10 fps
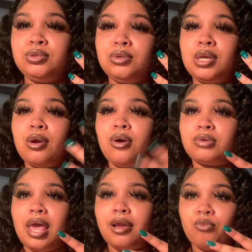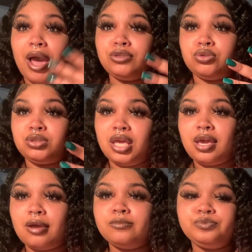you here or like ride your
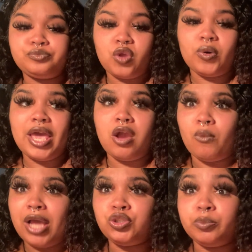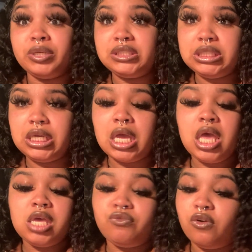dick, okay, or ride your pussy
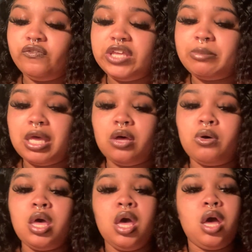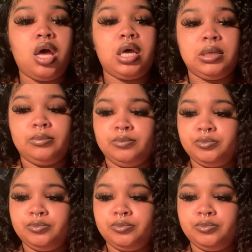if you're a female. Um,